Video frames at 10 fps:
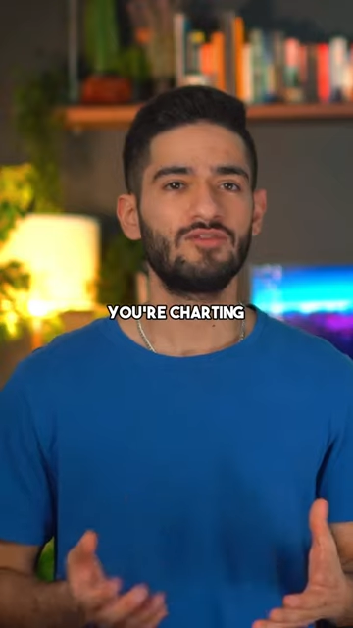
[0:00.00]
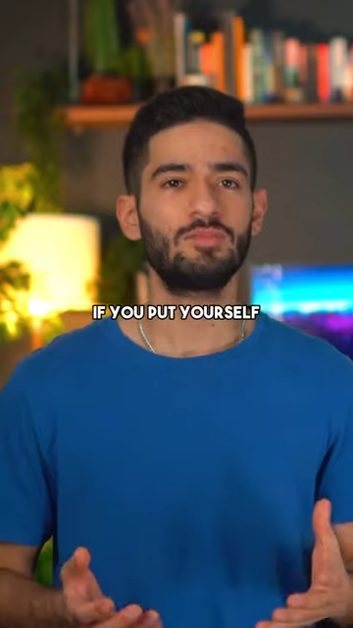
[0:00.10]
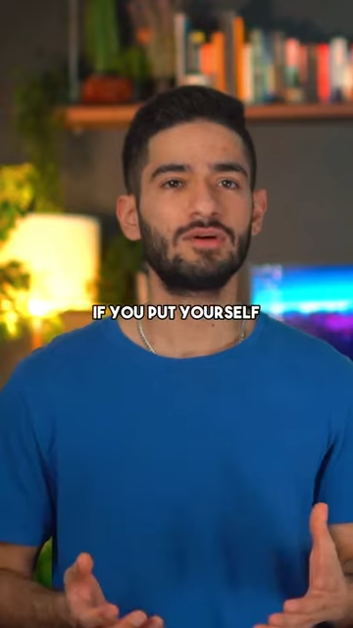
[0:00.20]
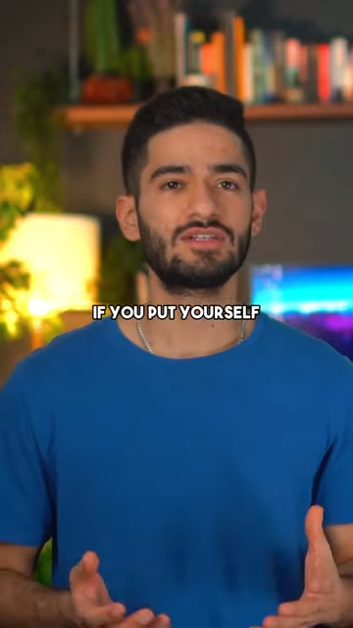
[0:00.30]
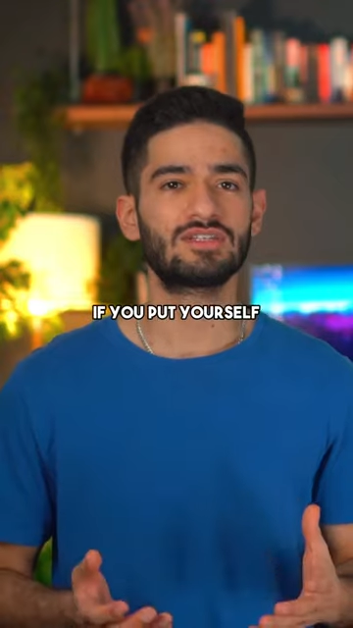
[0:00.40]
If
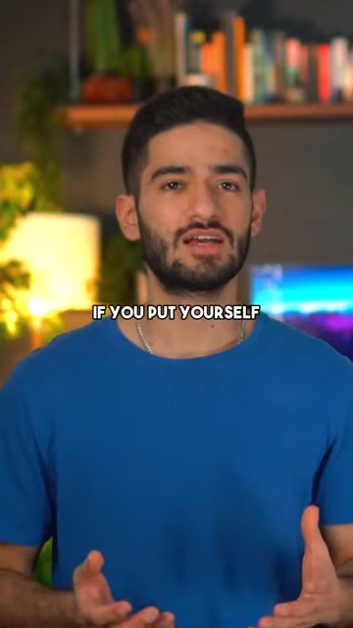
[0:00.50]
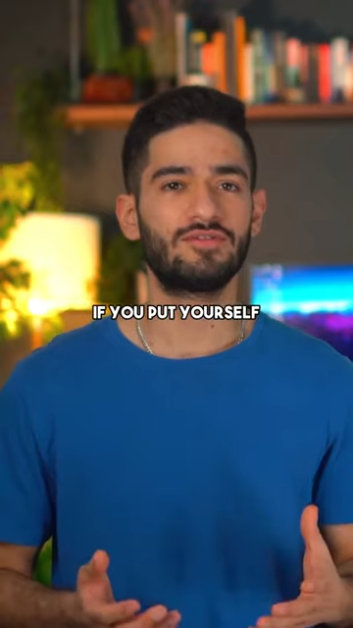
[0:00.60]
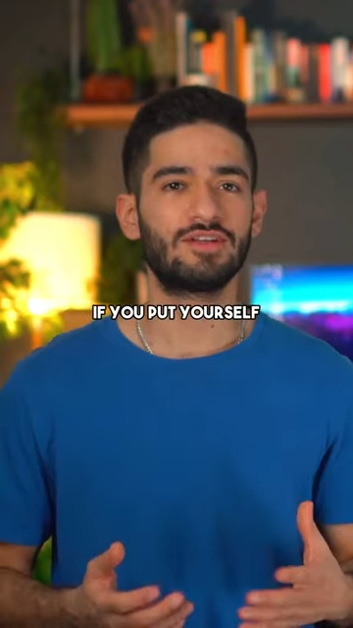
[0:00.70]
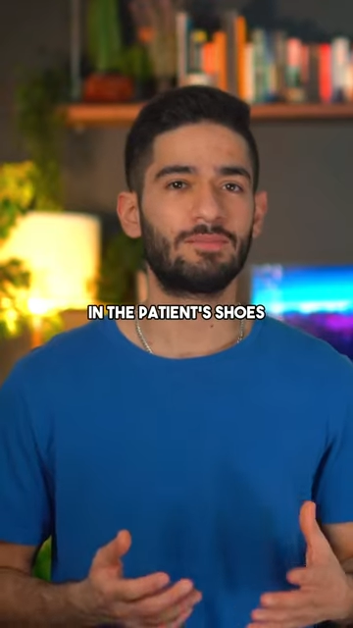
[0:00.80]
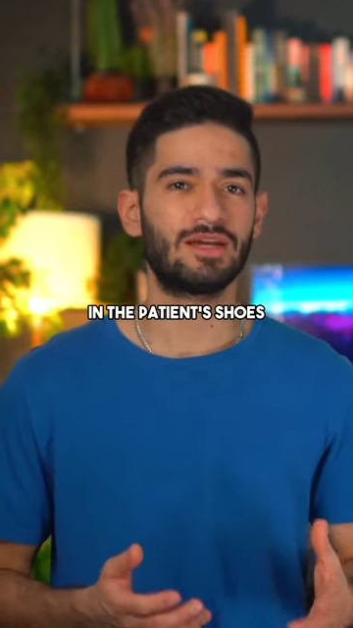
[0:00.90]
you put
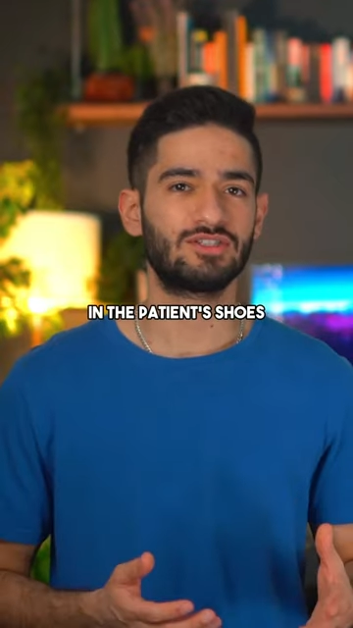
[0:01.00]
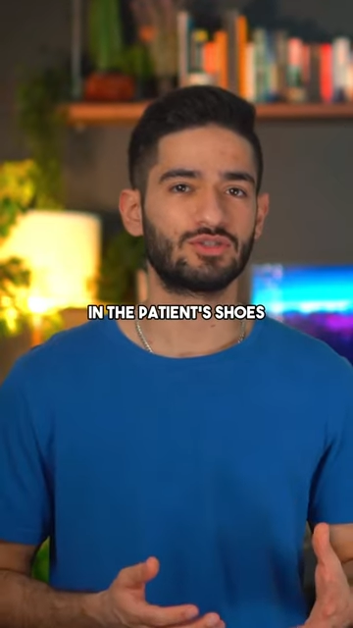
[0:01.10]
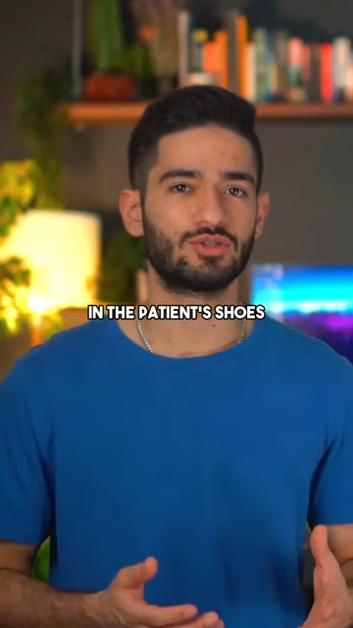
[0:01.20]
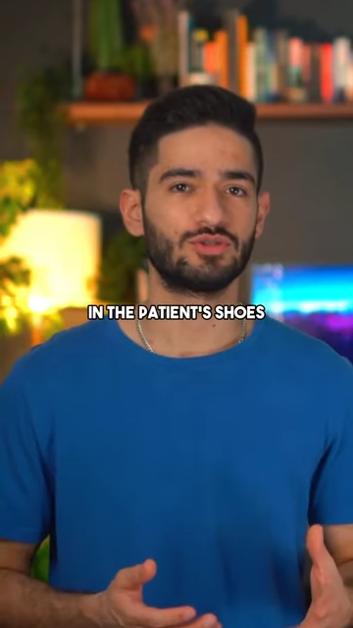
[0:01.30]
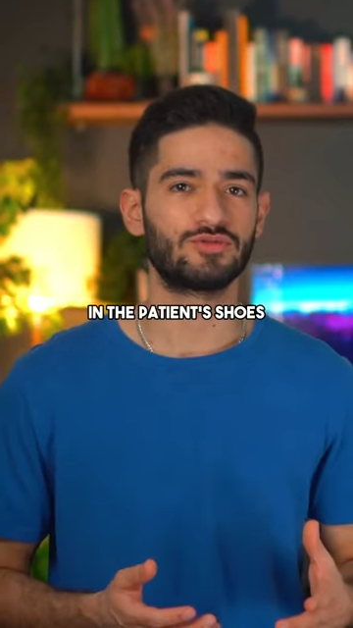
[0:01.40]
yourself in the
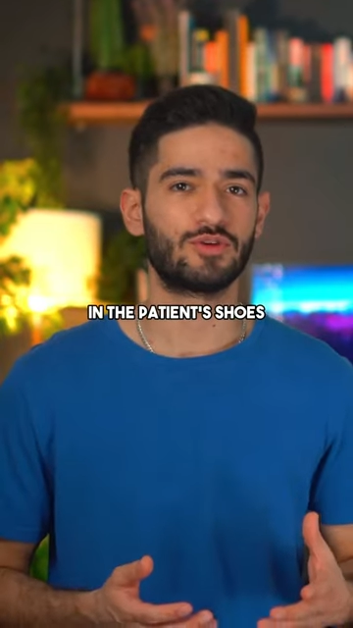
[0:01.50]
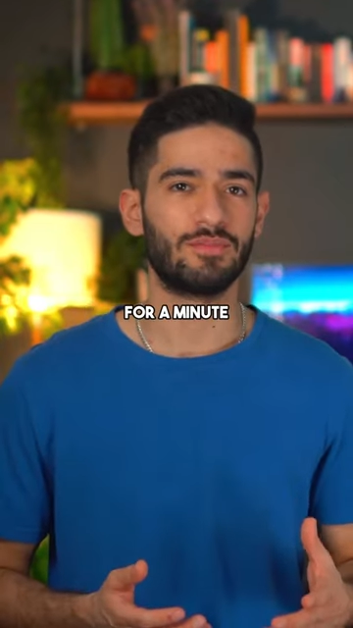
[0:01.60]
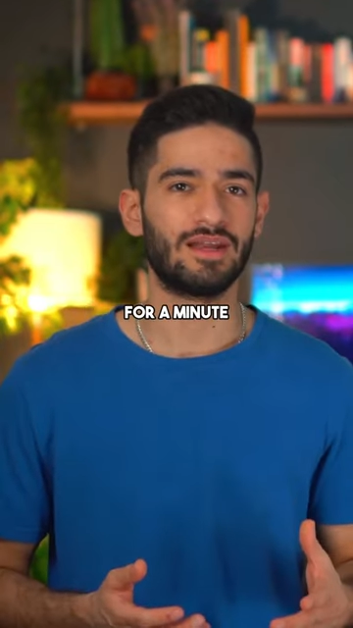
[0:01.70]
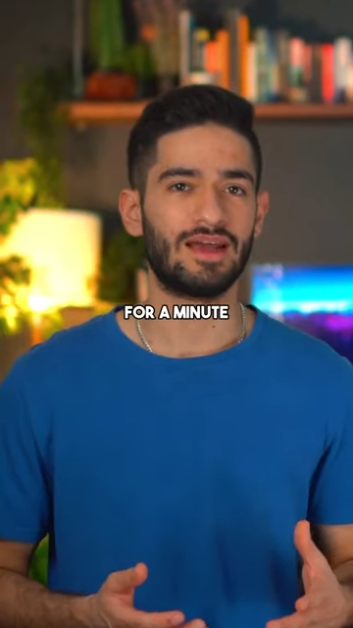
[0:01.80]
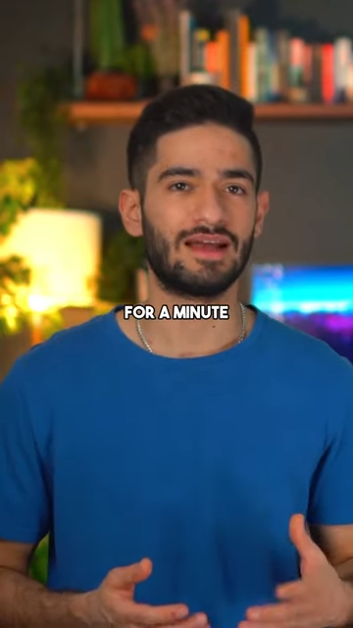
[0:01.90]
patient's shoes for a
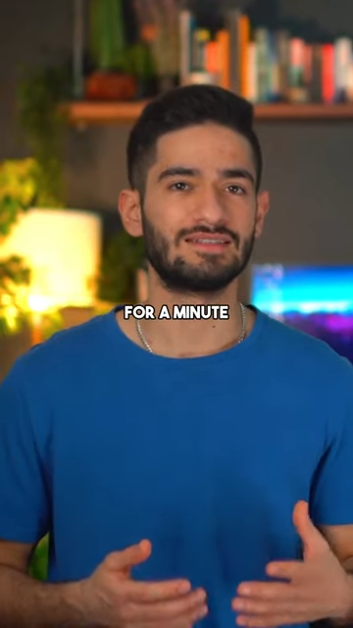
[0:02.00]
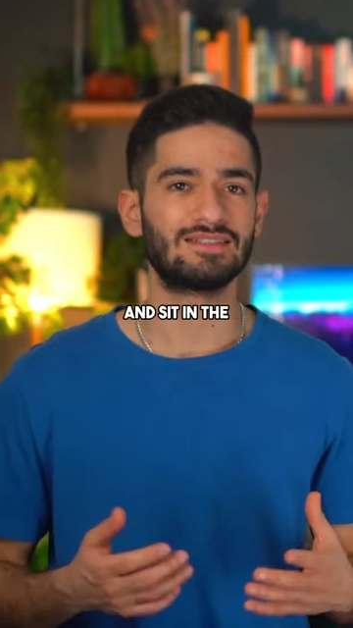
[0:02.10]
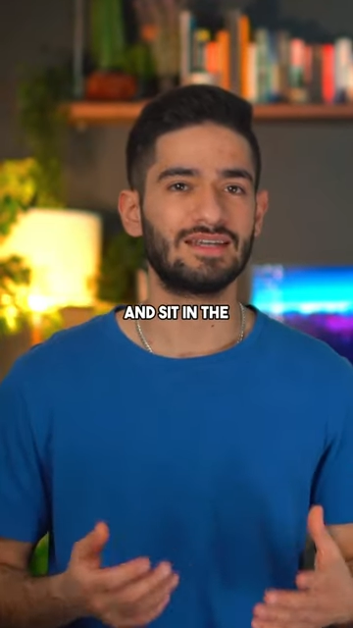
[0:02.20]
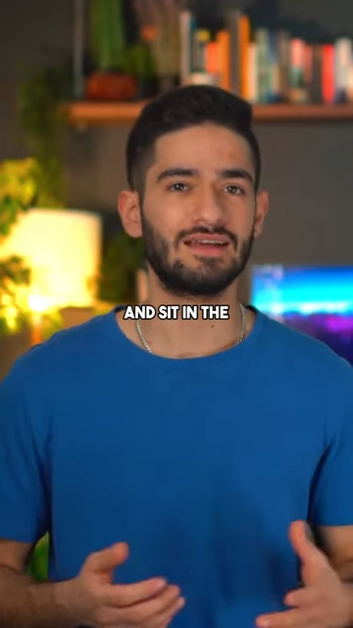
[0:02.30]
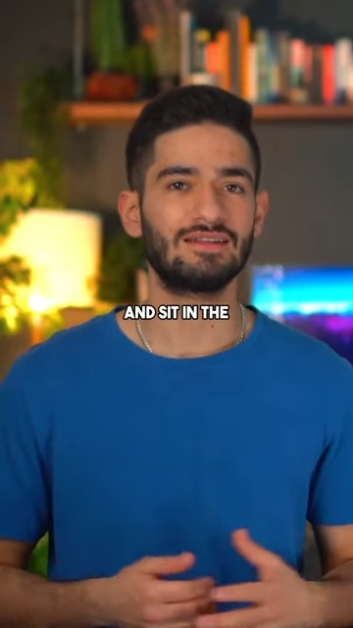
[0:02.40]
minute and
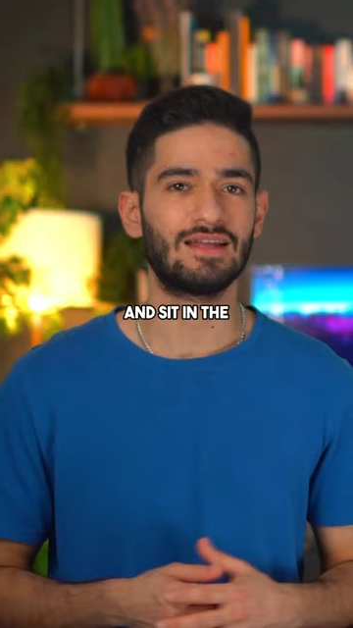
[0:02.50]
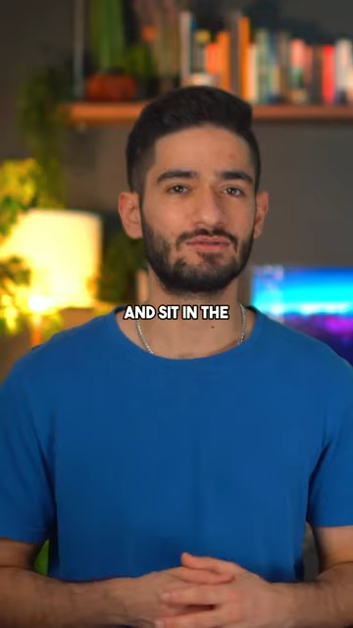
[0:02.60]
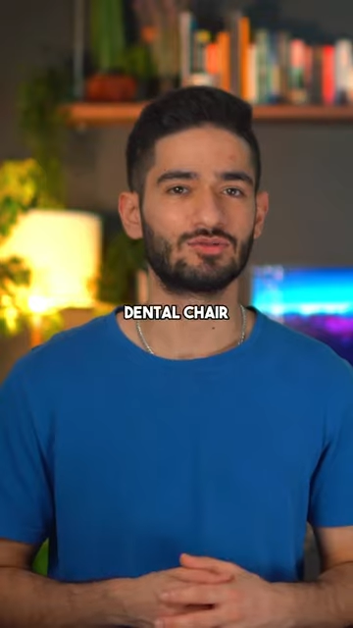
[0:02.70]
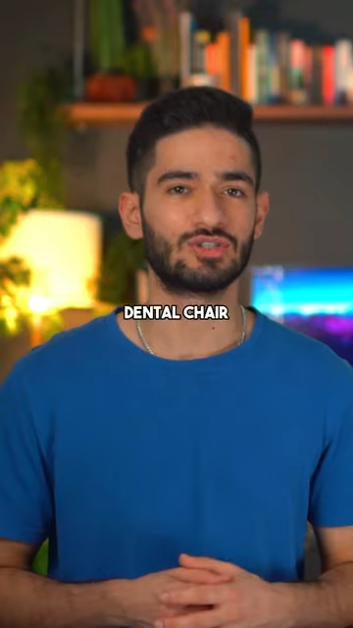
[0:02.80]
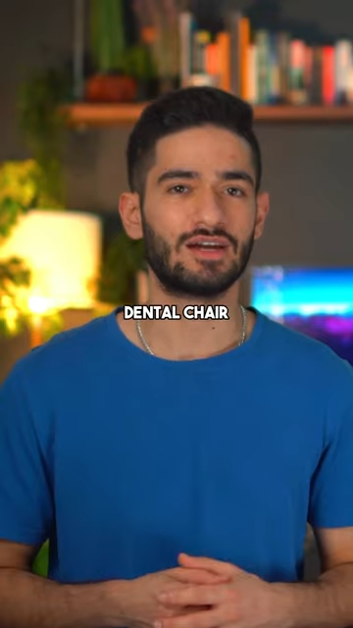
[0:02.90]
sit in a
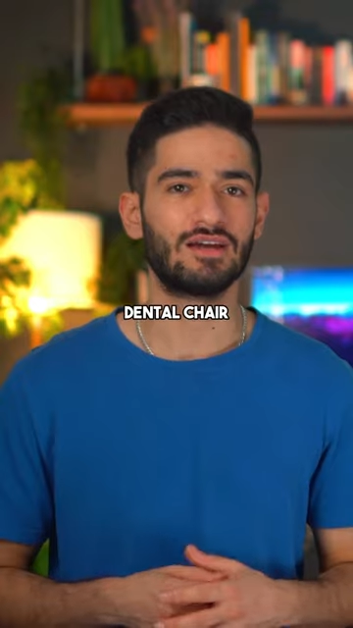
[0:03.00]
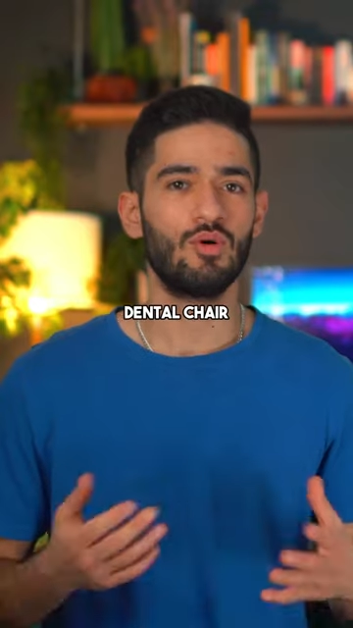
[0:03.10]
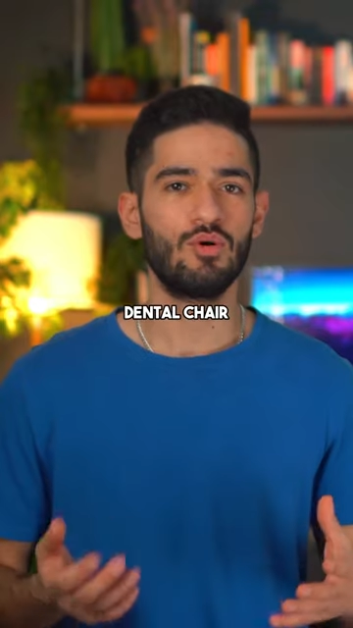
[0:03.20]
dental chair,